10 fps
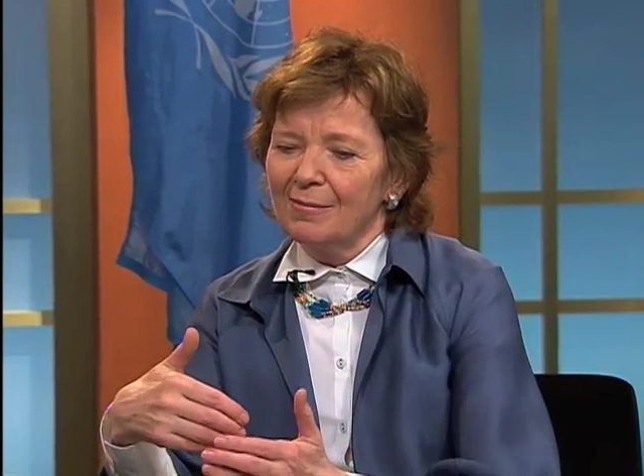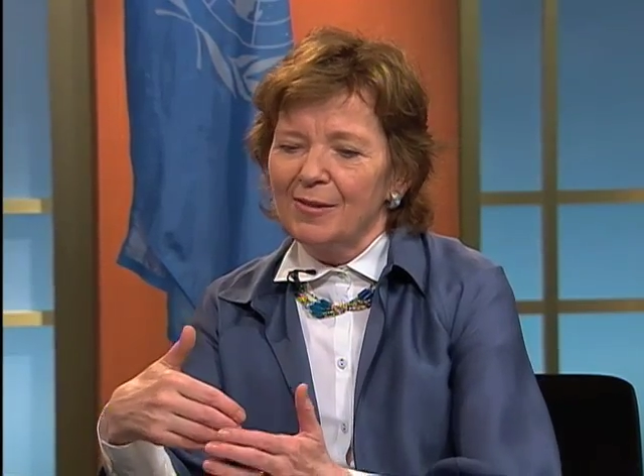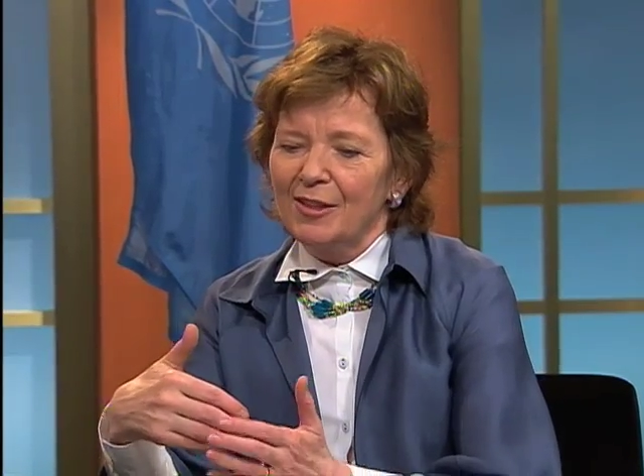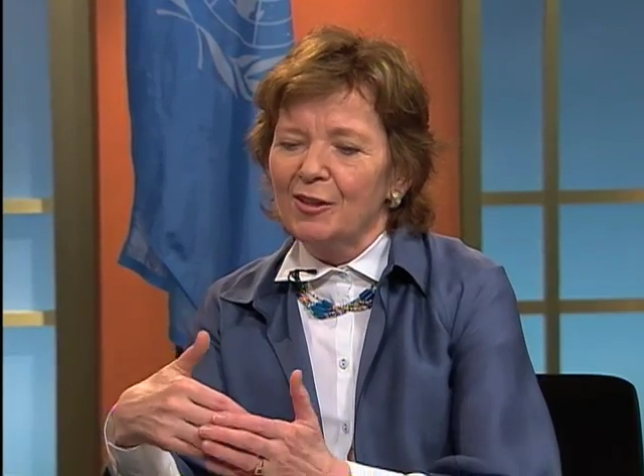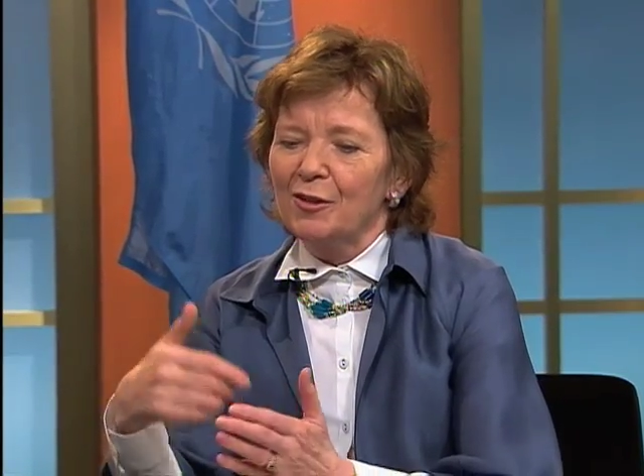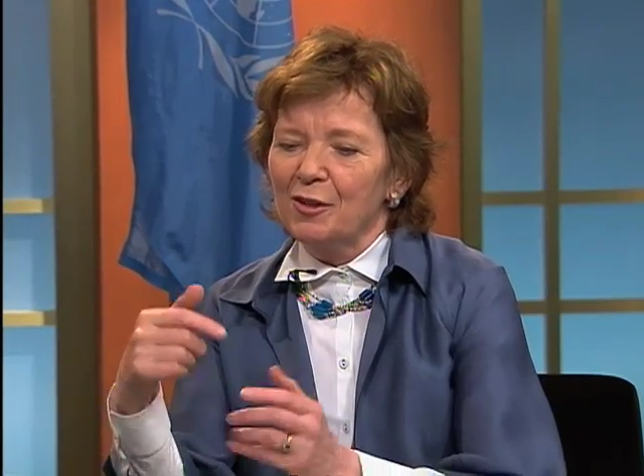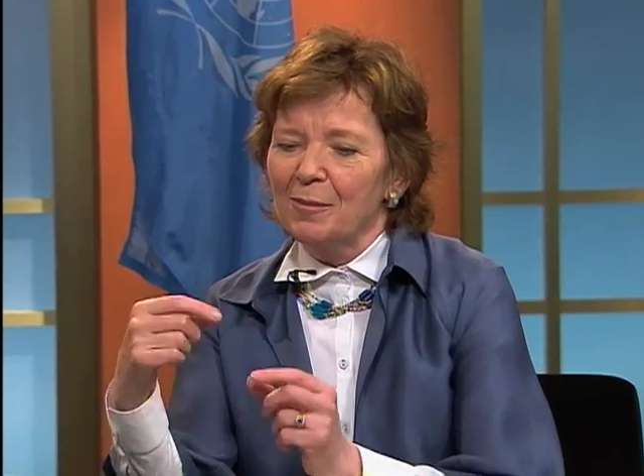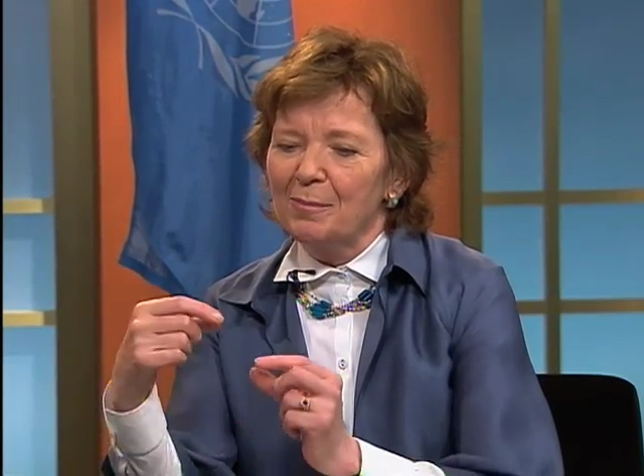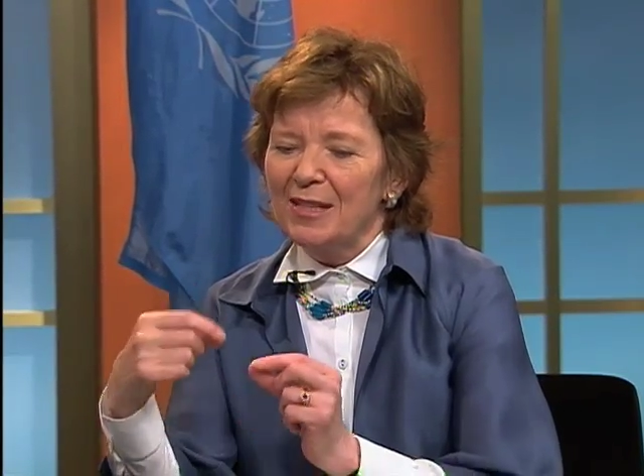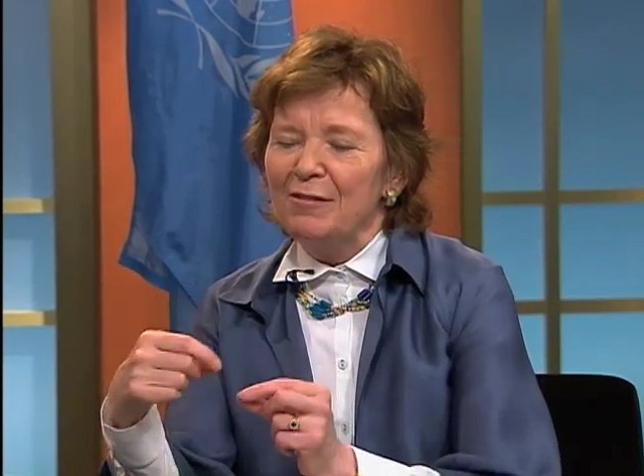just go through a
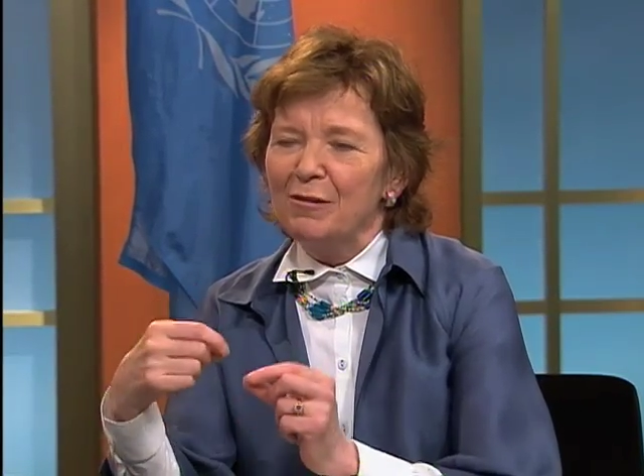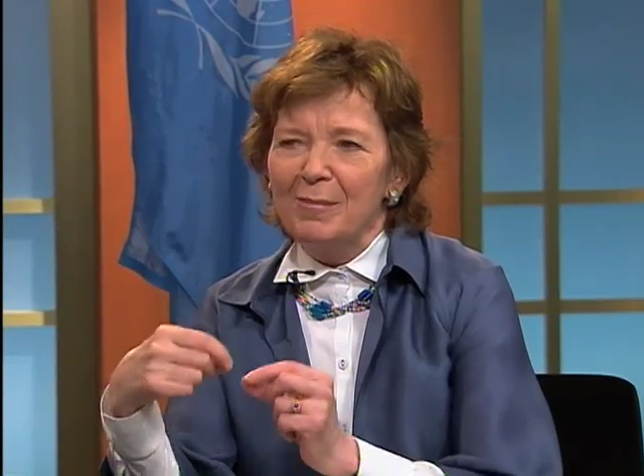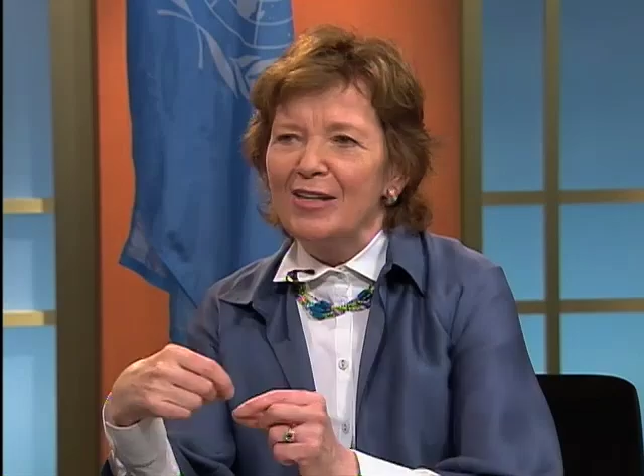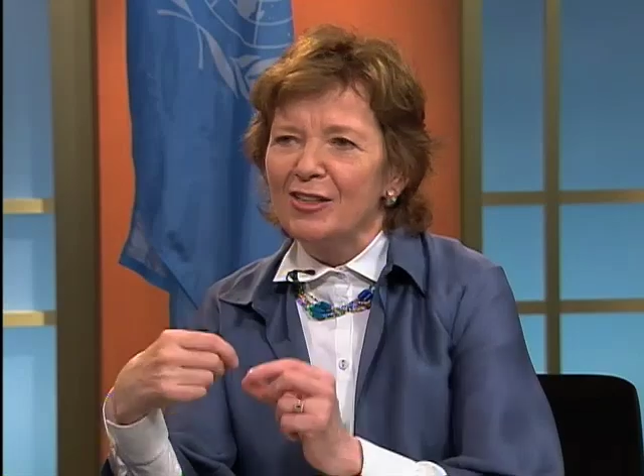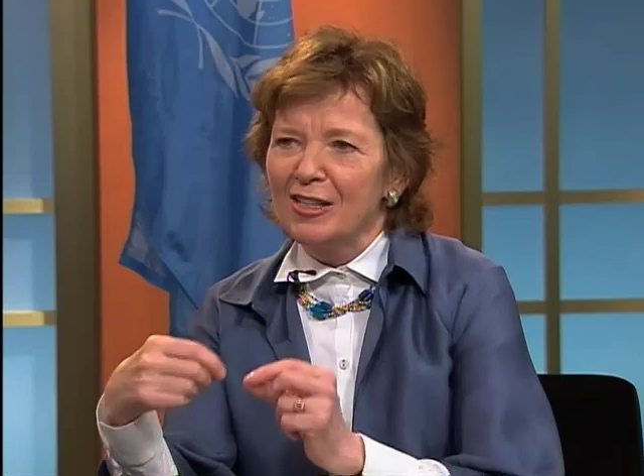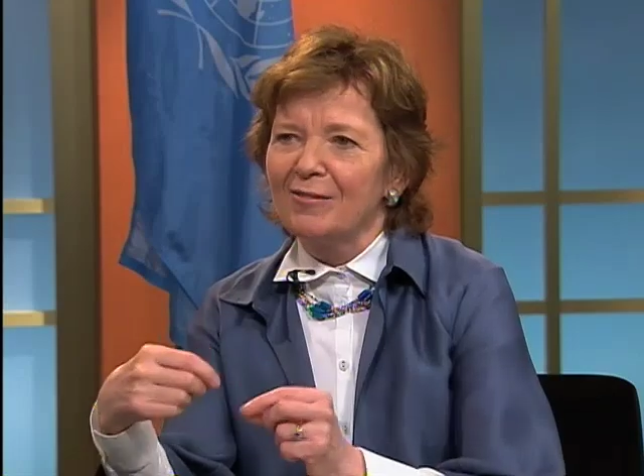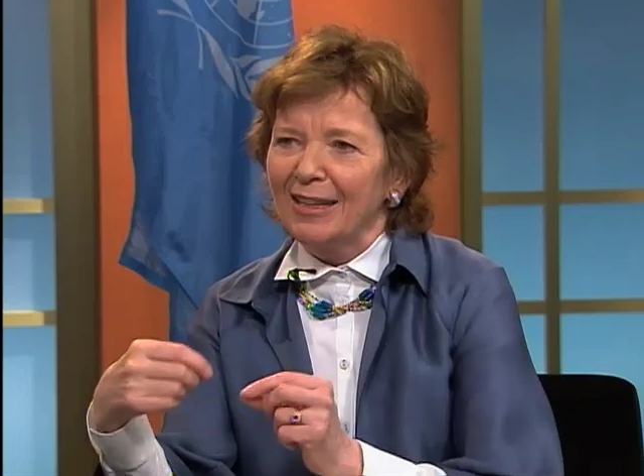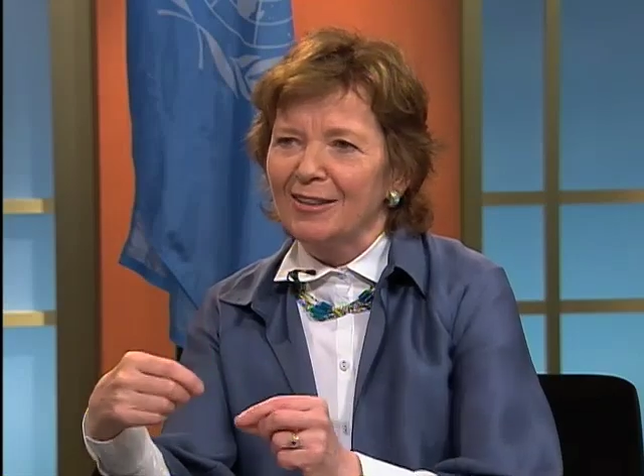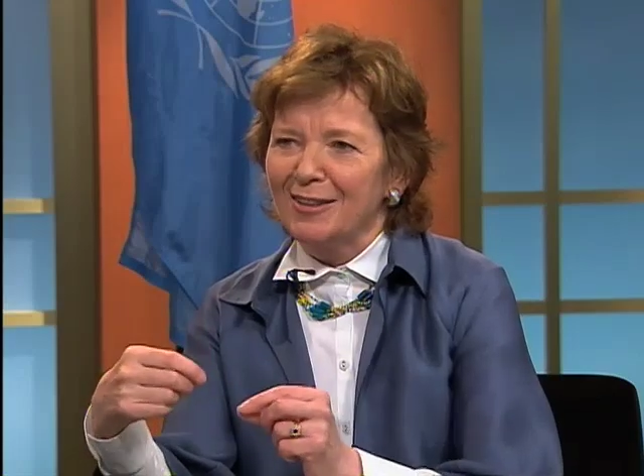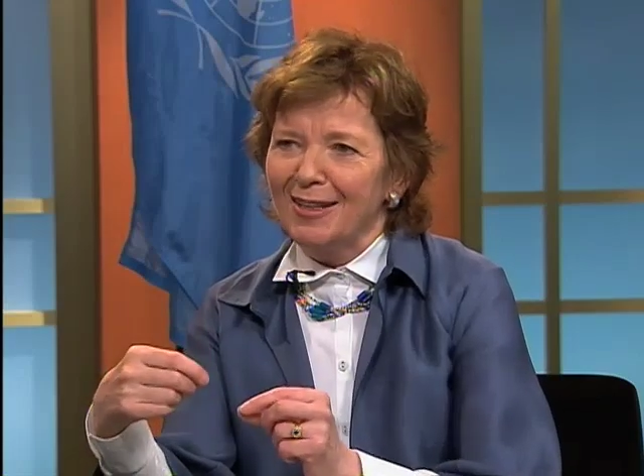brief imaginative
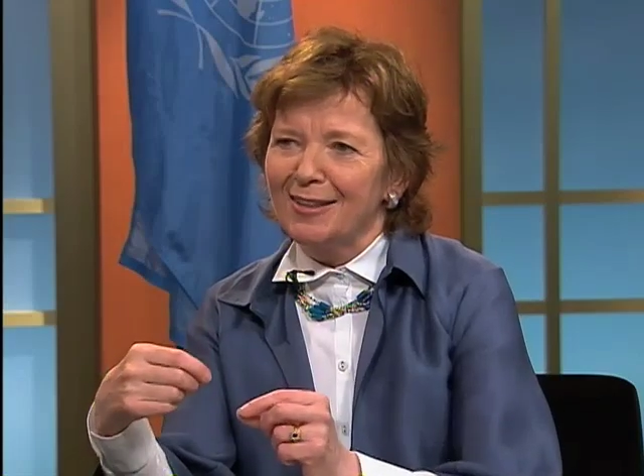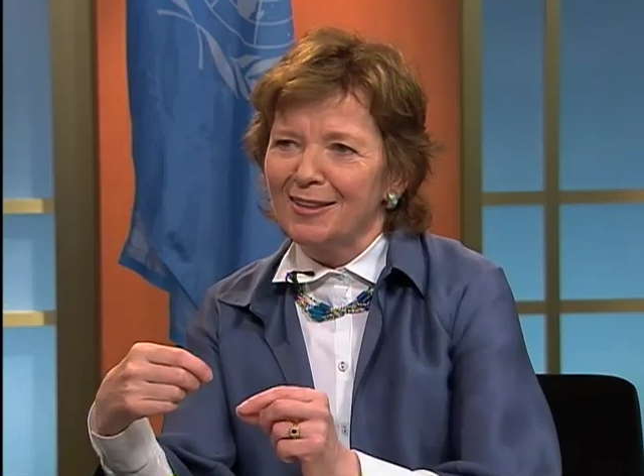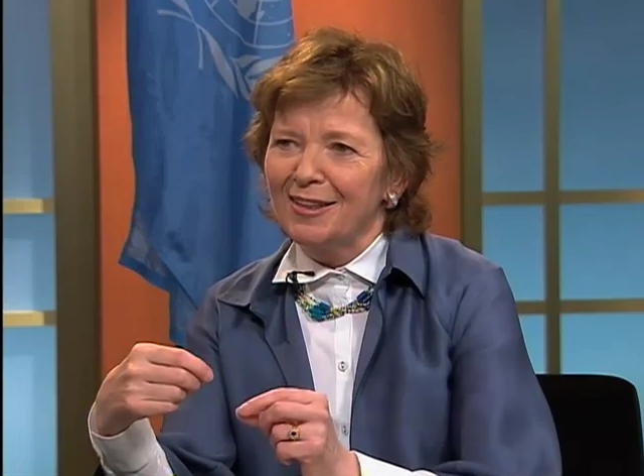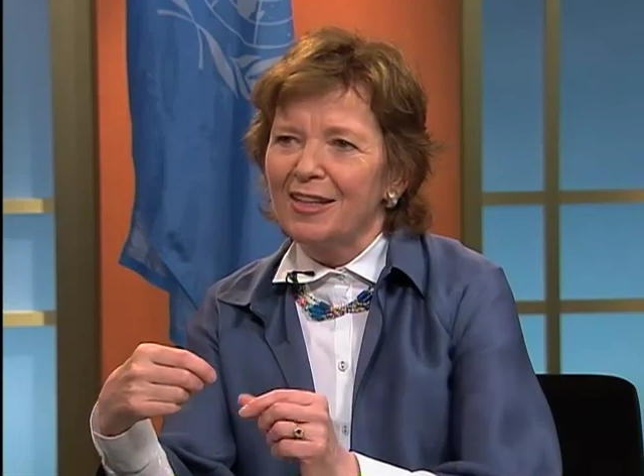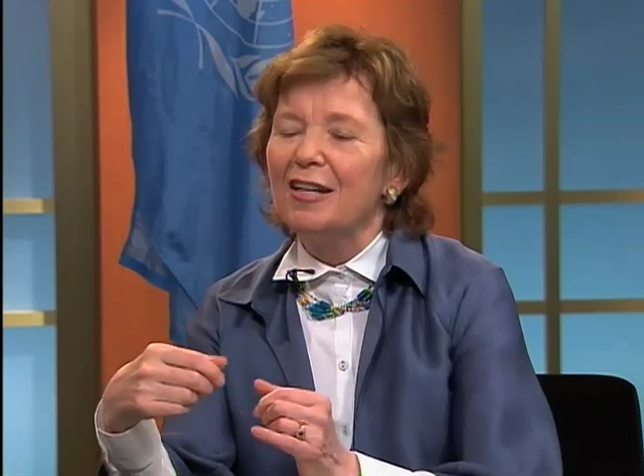exercise.